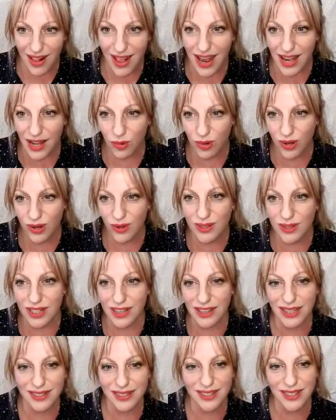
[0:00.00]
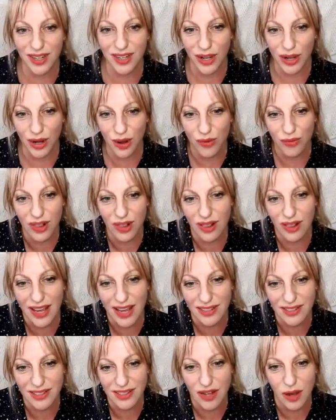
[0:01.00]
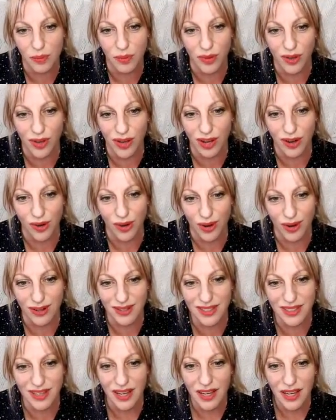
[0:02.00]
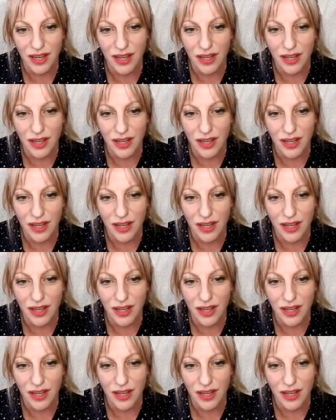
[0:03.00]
anyone who's listening over the last couple years,